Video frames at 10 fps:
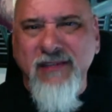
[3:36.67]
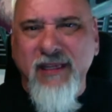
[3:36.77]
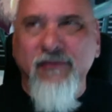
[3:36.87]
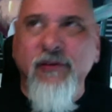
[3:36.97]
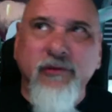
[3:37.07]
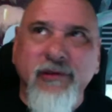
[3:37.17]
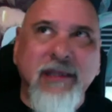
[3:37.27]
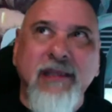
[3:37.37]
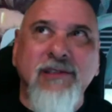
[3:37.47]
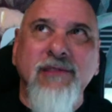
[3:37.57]
like if they were going to
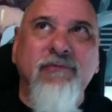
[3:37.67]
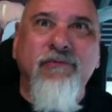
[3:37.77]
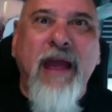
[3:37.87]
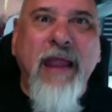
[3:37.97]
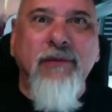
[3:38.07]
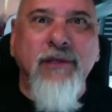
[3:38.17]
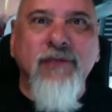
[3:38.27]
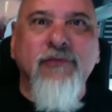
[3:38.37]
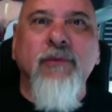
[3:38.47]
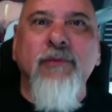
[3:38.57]
get some virus from